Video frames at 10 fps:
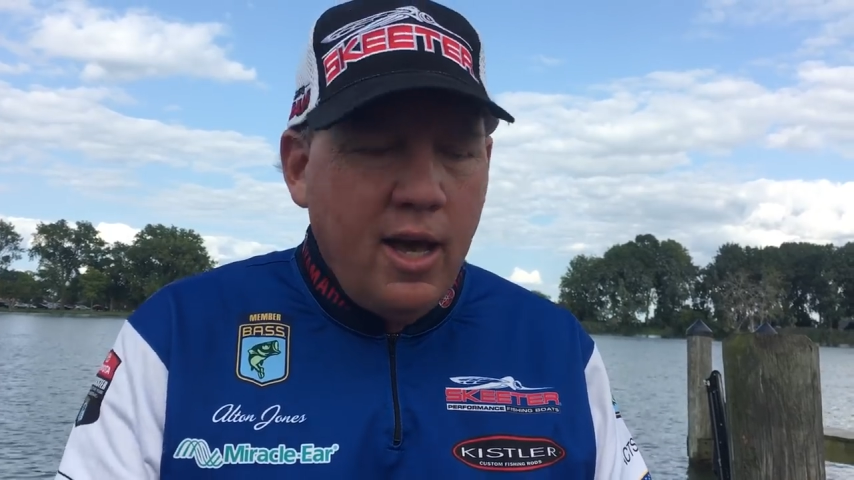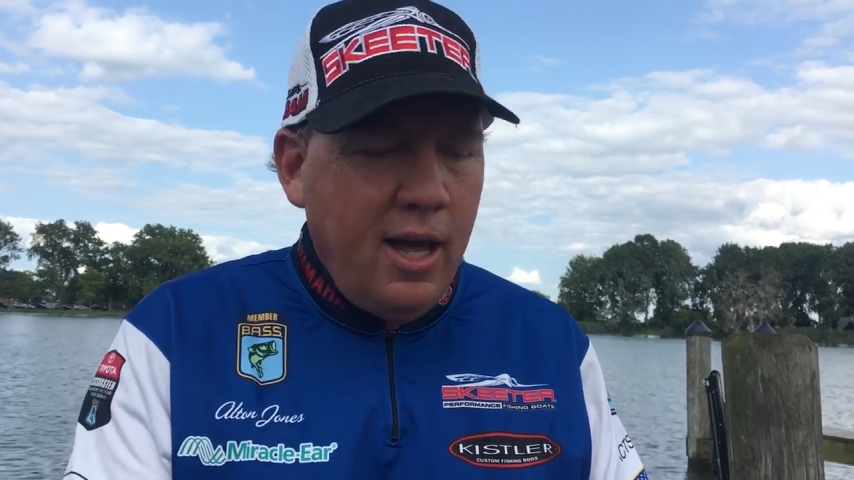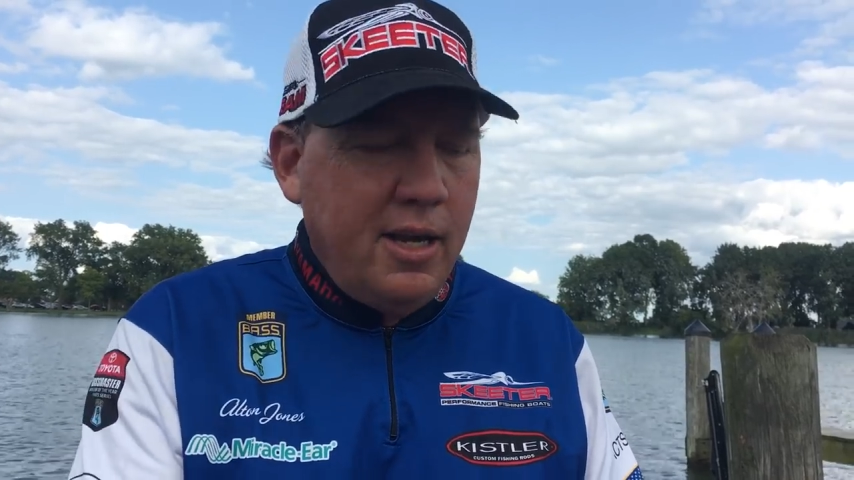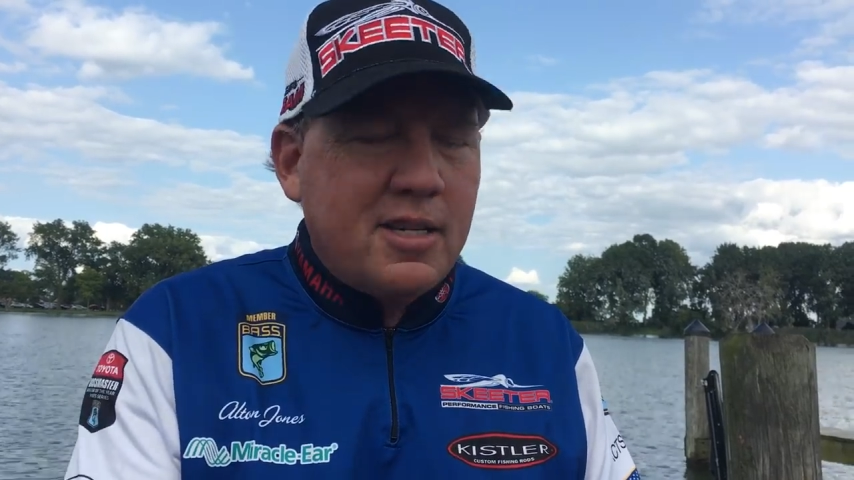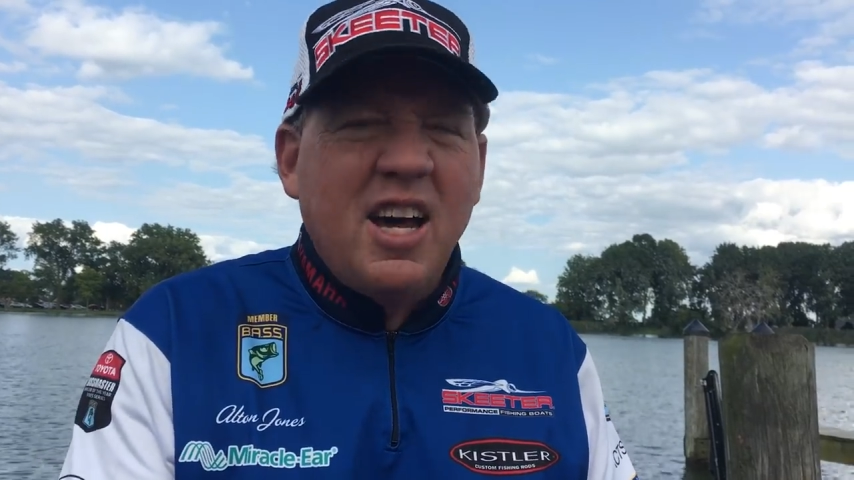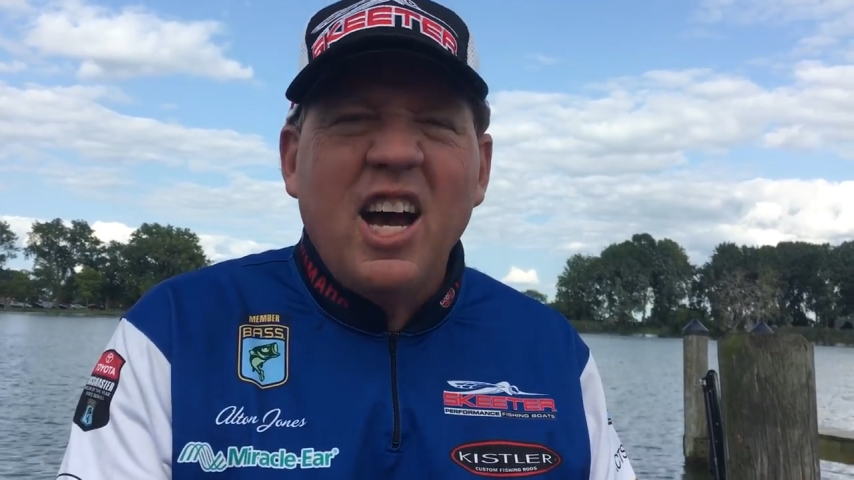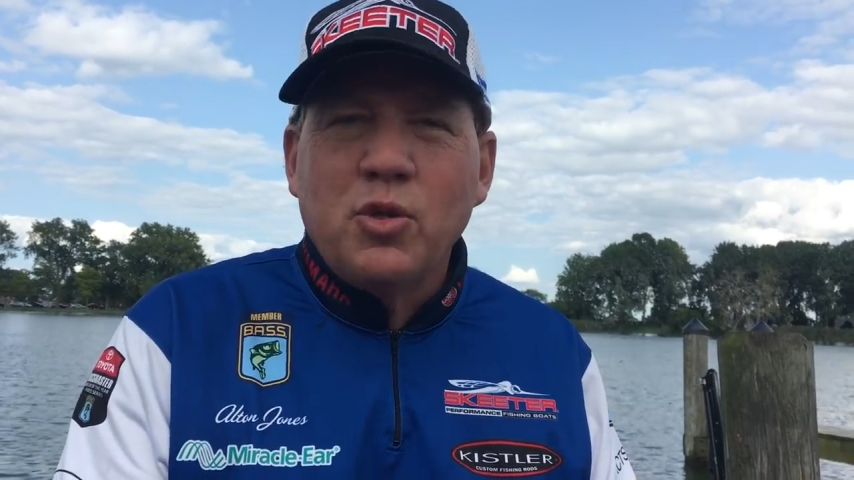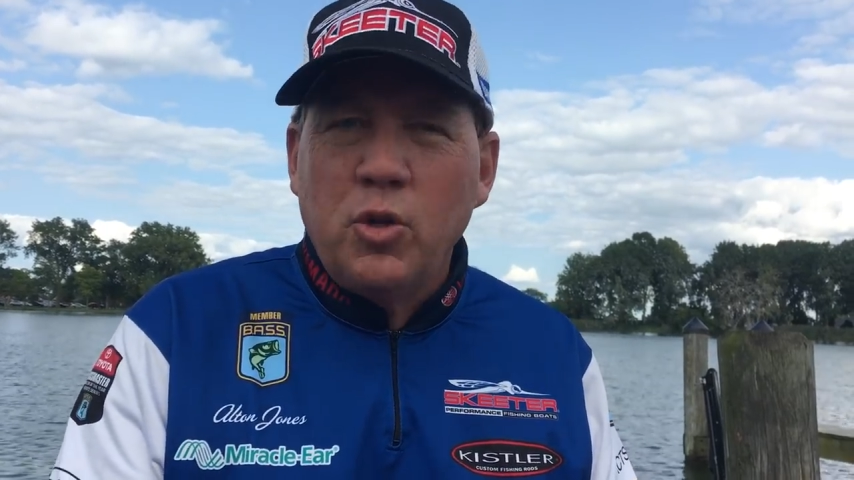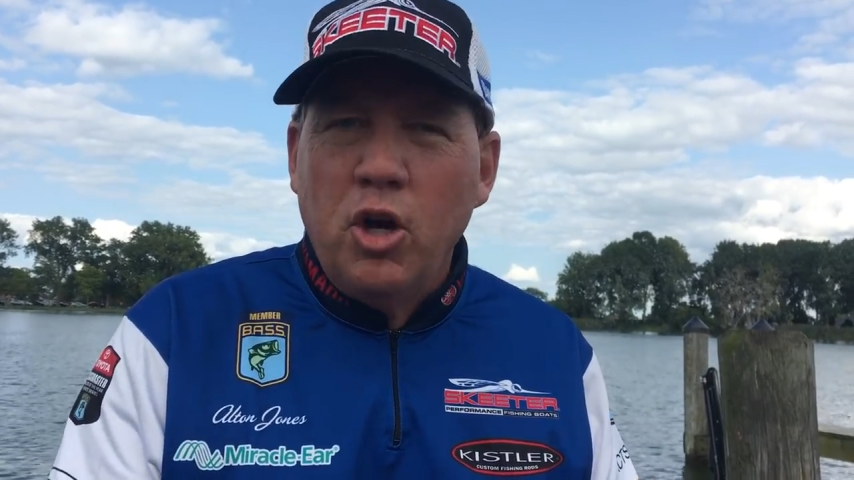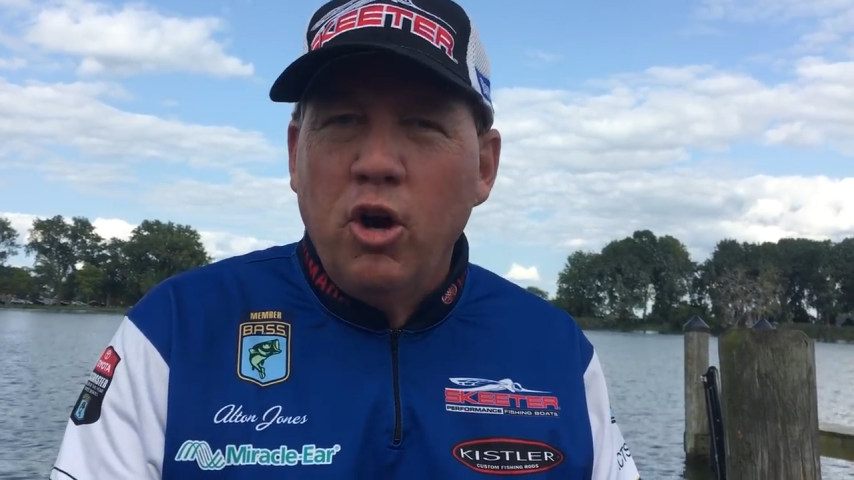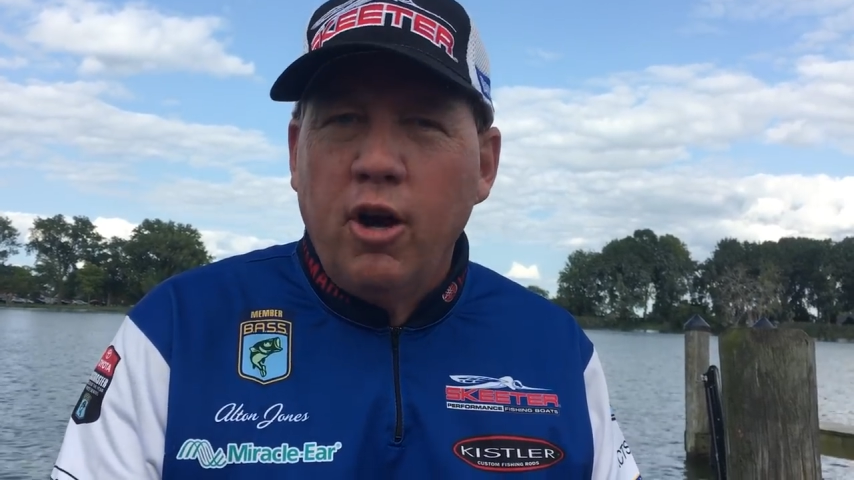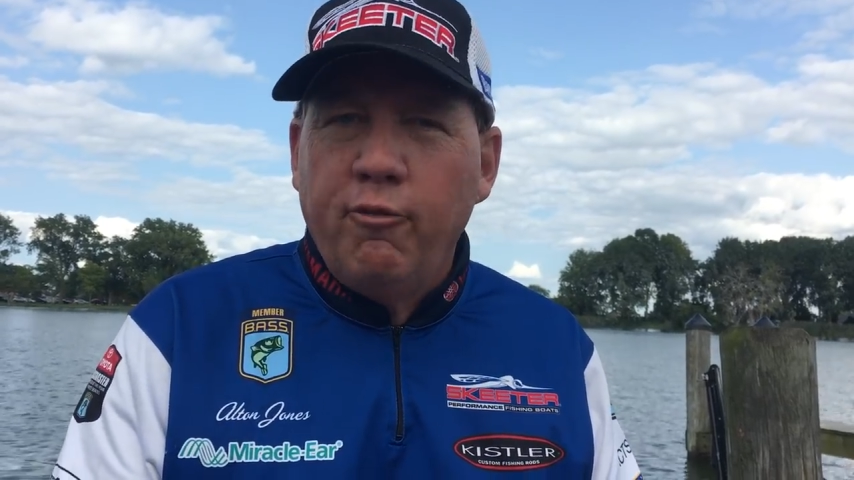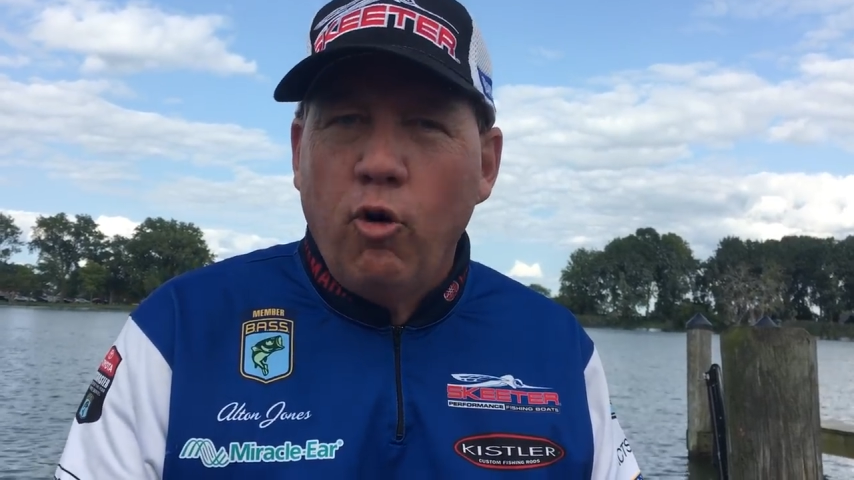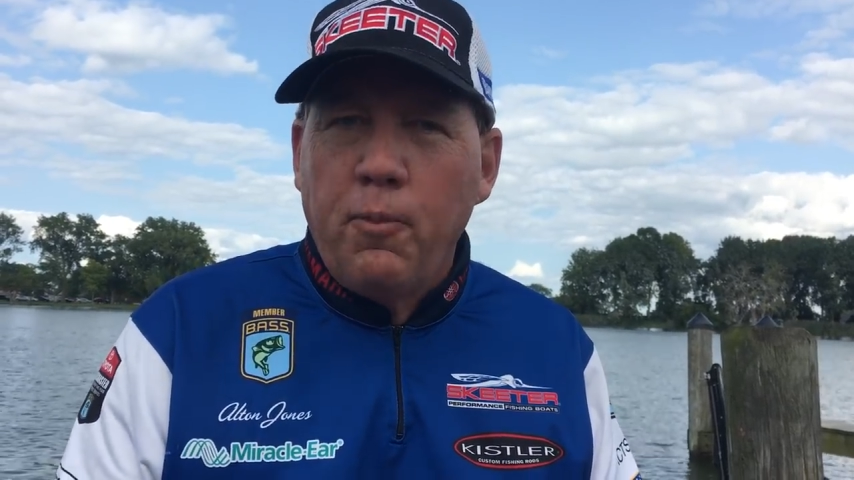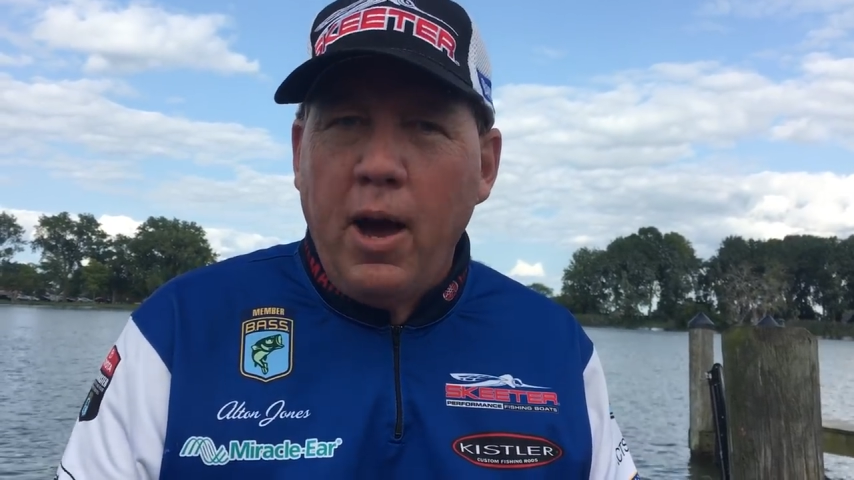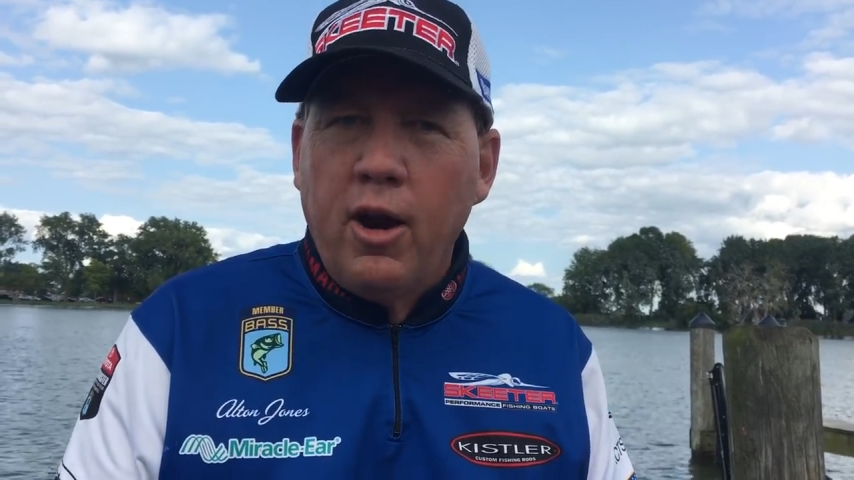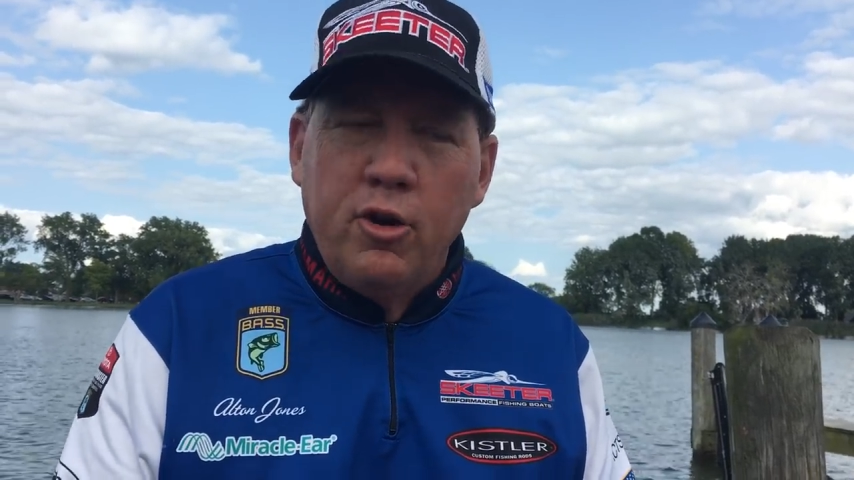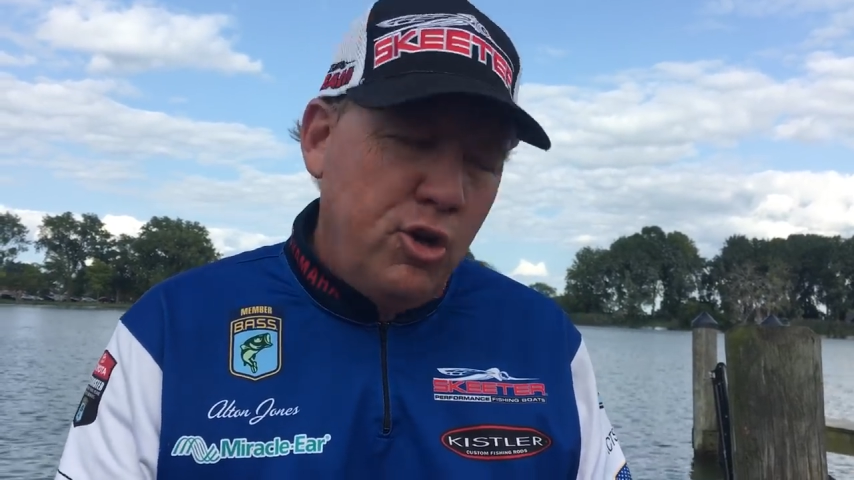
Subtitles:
And it's nice when you hook a 4-pounder,